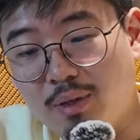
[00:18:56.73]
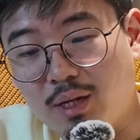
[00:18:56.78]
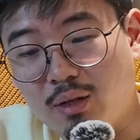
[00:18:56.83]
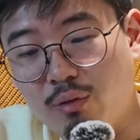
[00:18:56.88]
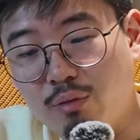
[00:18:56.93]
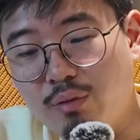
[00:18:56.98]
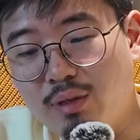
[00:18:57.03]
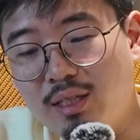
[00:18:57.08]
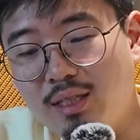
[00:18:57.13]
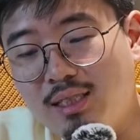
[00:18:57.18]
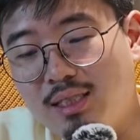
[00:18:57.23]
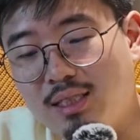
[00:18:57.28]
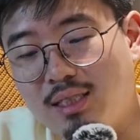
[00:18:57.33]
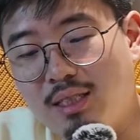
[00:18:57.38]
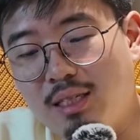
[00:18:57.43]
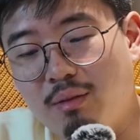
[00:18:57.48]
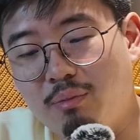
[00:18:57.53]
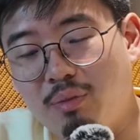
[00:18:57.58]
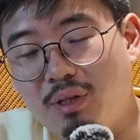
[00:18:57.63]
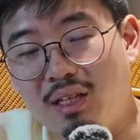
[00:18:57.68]
but I don't really
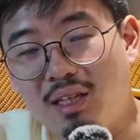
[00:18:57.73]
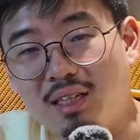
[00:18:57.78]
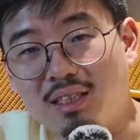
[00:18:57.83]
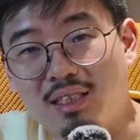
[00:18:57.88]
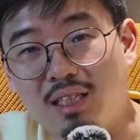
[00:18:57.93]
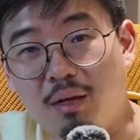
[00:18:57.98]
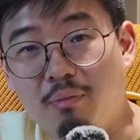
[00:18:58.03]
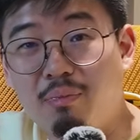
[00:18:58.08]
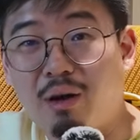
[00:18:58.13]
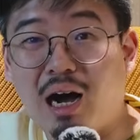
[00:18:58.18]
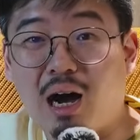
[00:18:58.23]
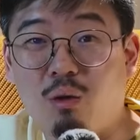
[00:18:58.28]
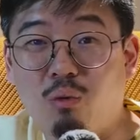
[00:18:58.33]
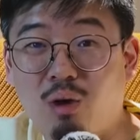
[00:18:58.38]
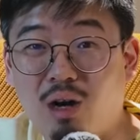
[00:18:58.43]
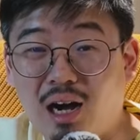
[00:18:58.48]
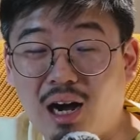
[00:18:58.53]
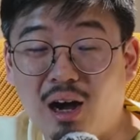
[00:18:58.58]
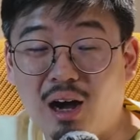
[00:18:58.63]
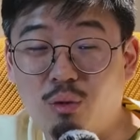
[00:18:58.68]
see it being the same
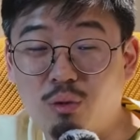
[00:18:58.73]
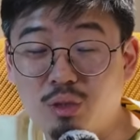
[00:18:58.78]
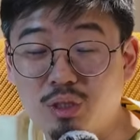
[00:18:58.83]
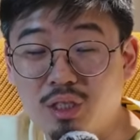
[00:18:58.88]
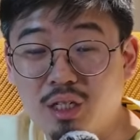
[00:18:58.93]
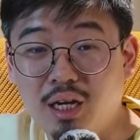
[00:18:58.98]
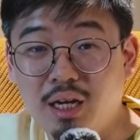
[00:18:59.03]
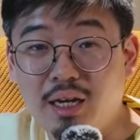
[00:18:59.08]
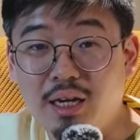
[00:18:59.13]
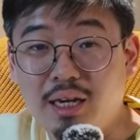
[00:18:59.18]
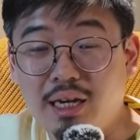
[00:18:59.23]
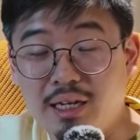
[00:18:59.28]
powerhouse